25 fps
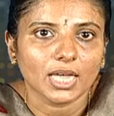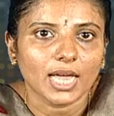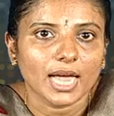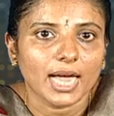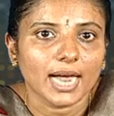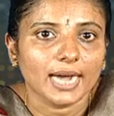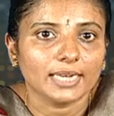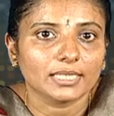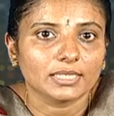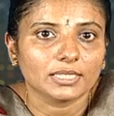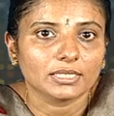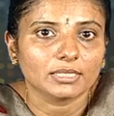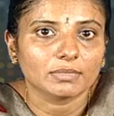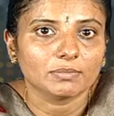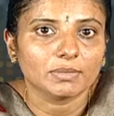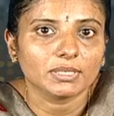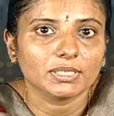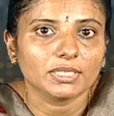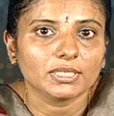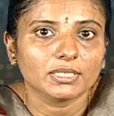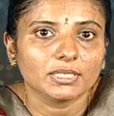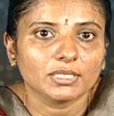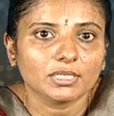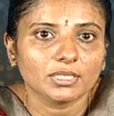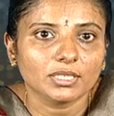
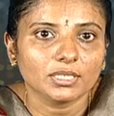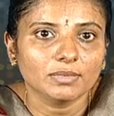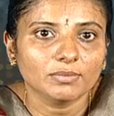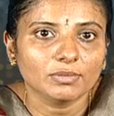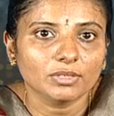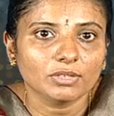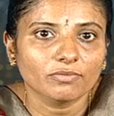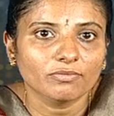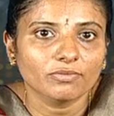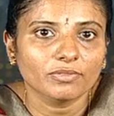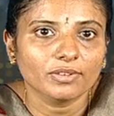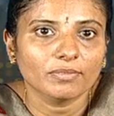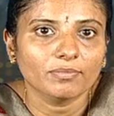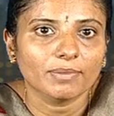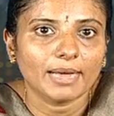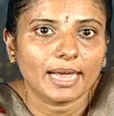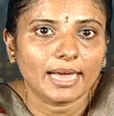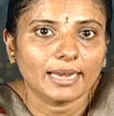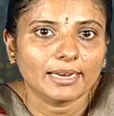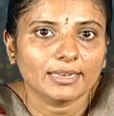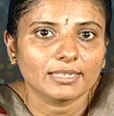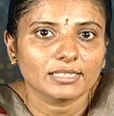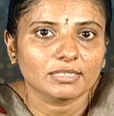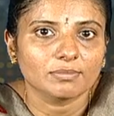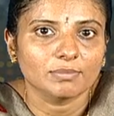Adjustment in terms of a
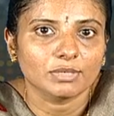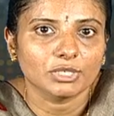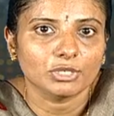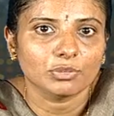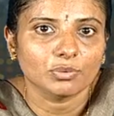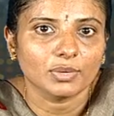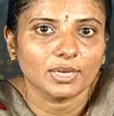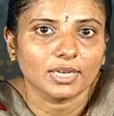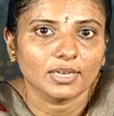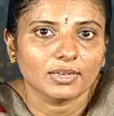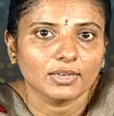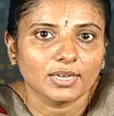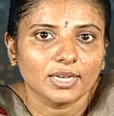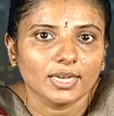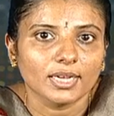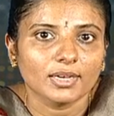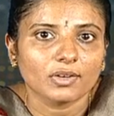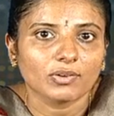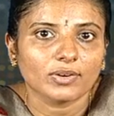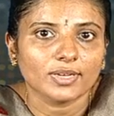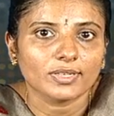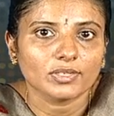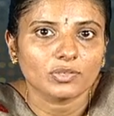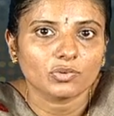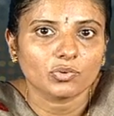balance between
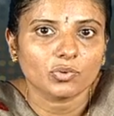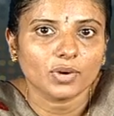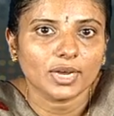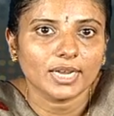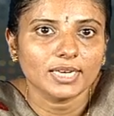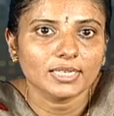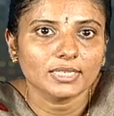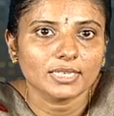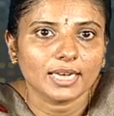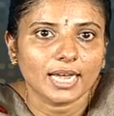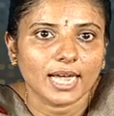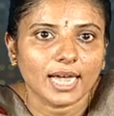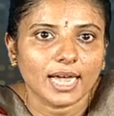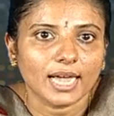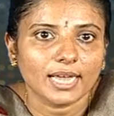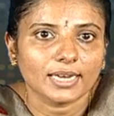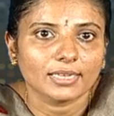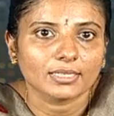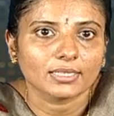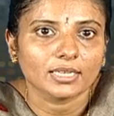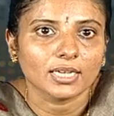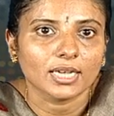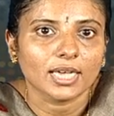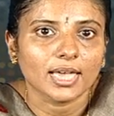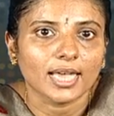restraint
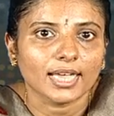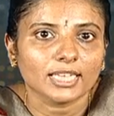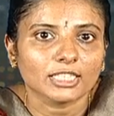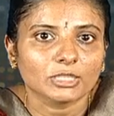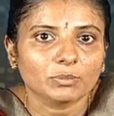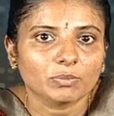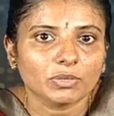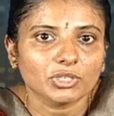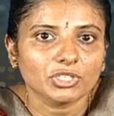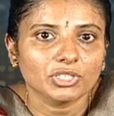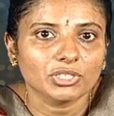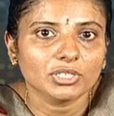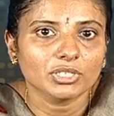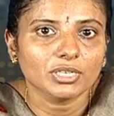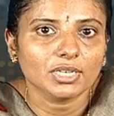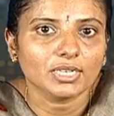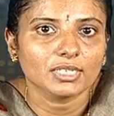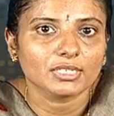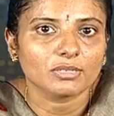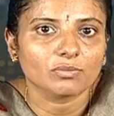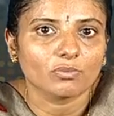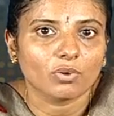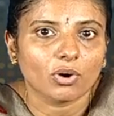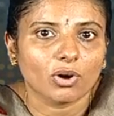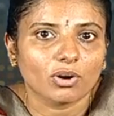and expression
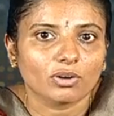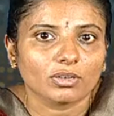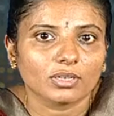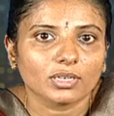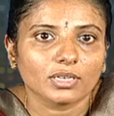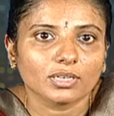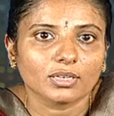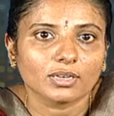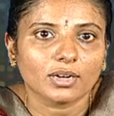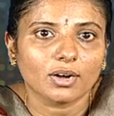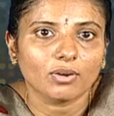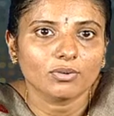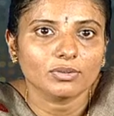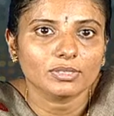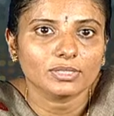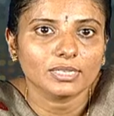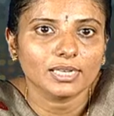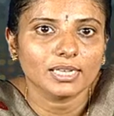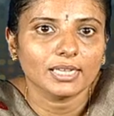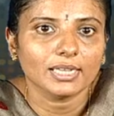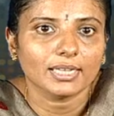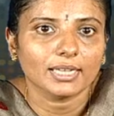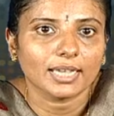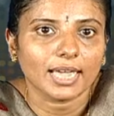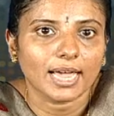is what
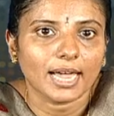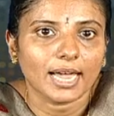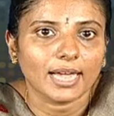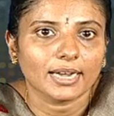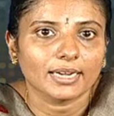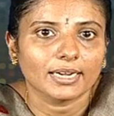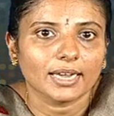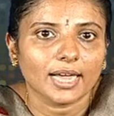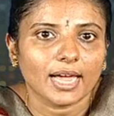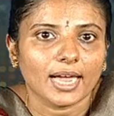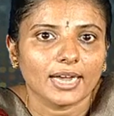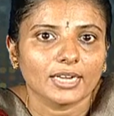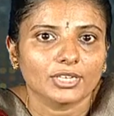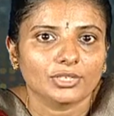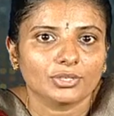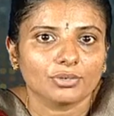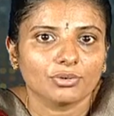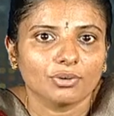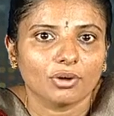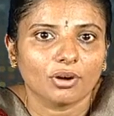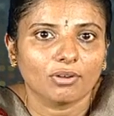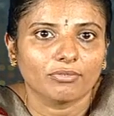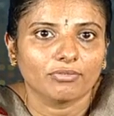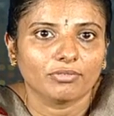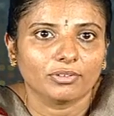counseling can and
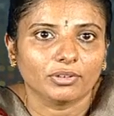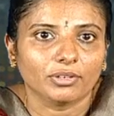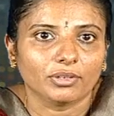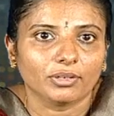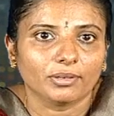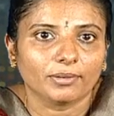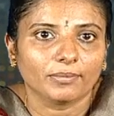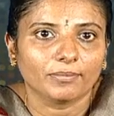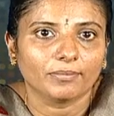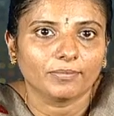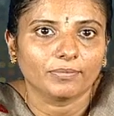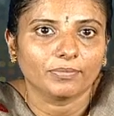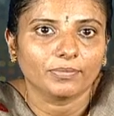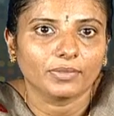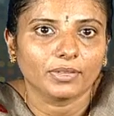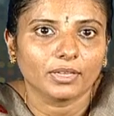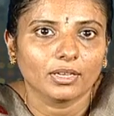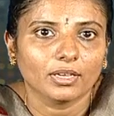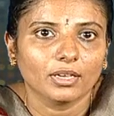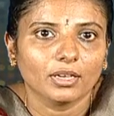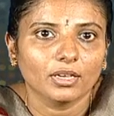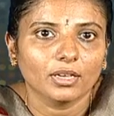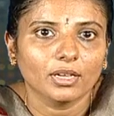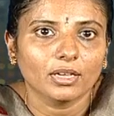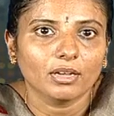should offer.
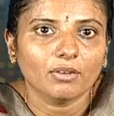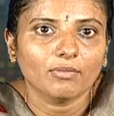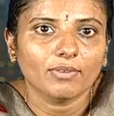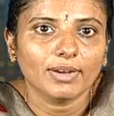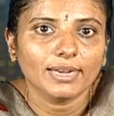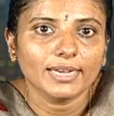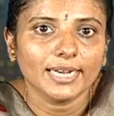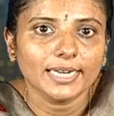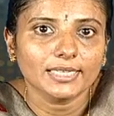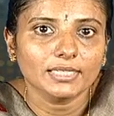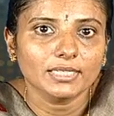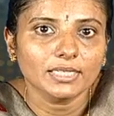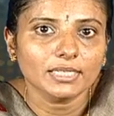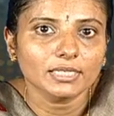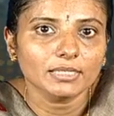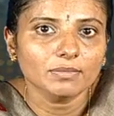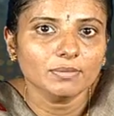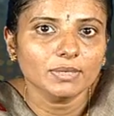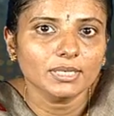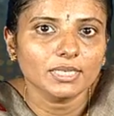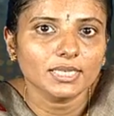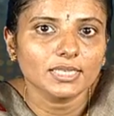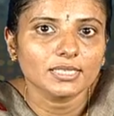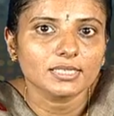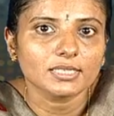While
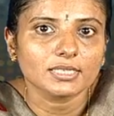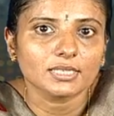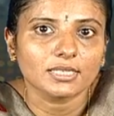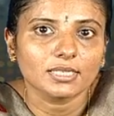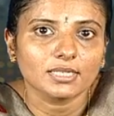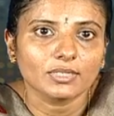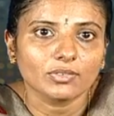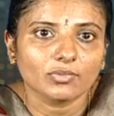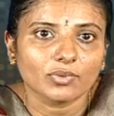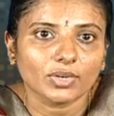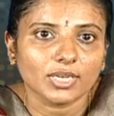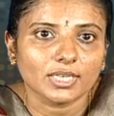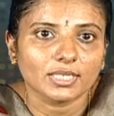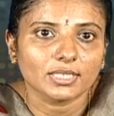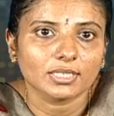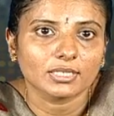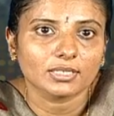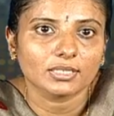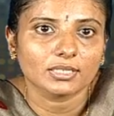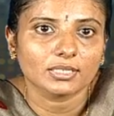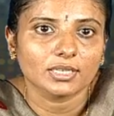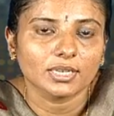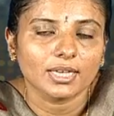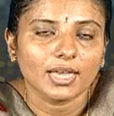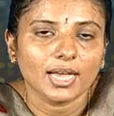adjustment is still
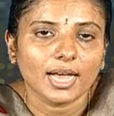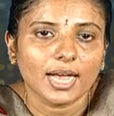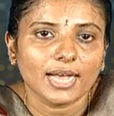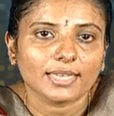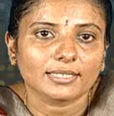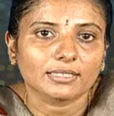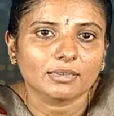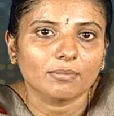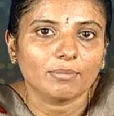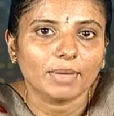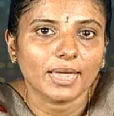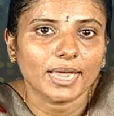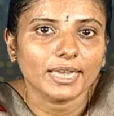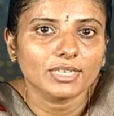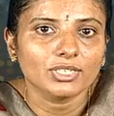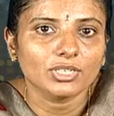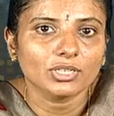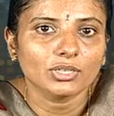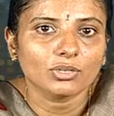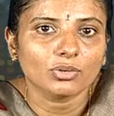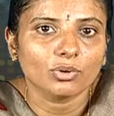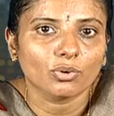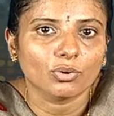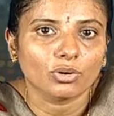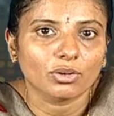treated as a
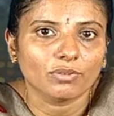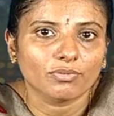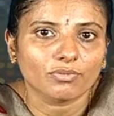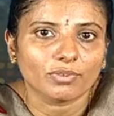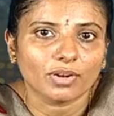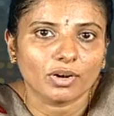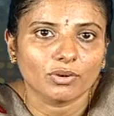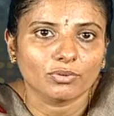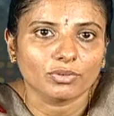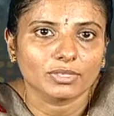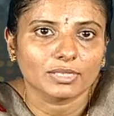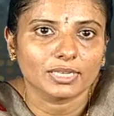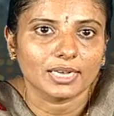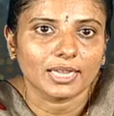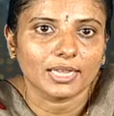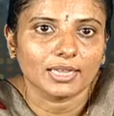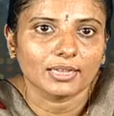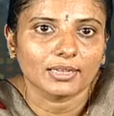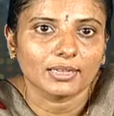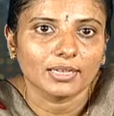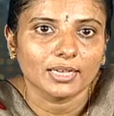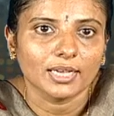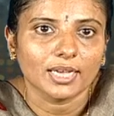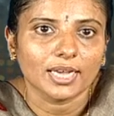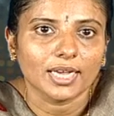major goal of
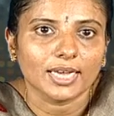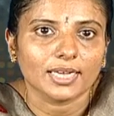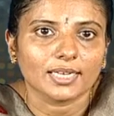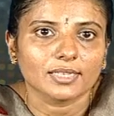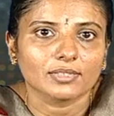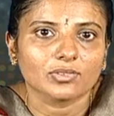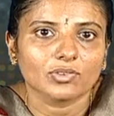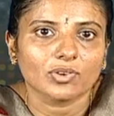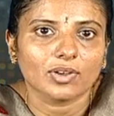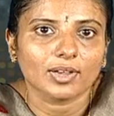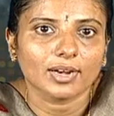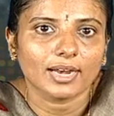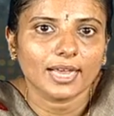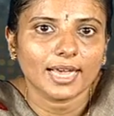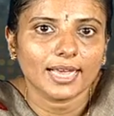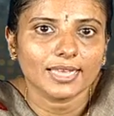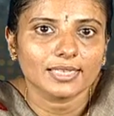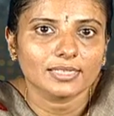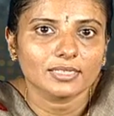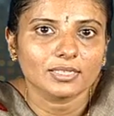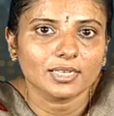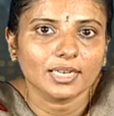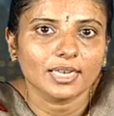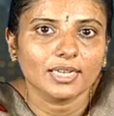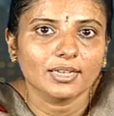counseling, it is
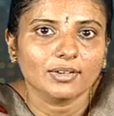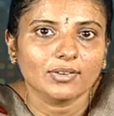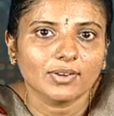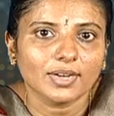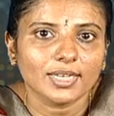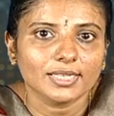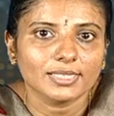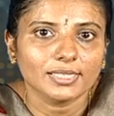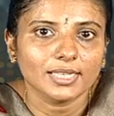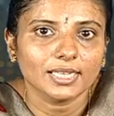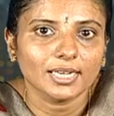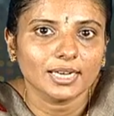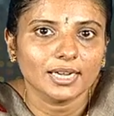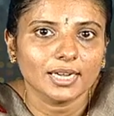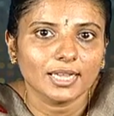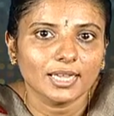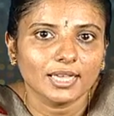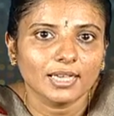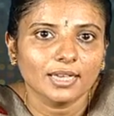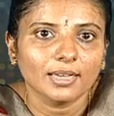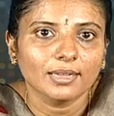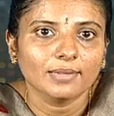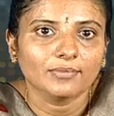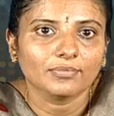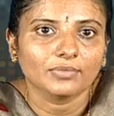realized
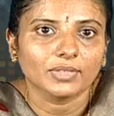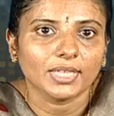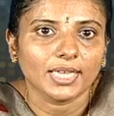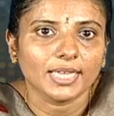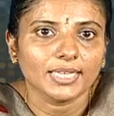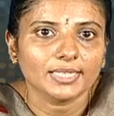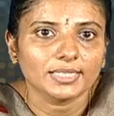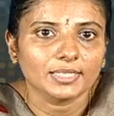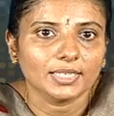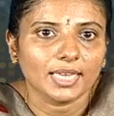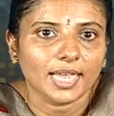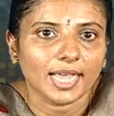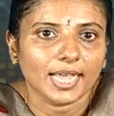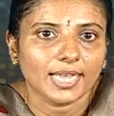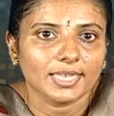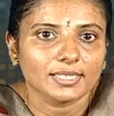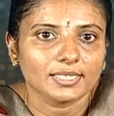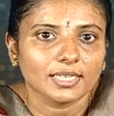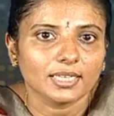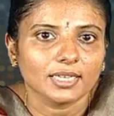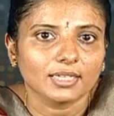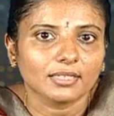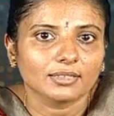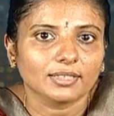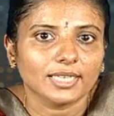increasingly these
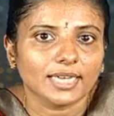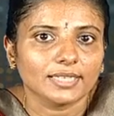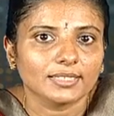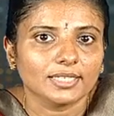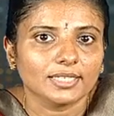days that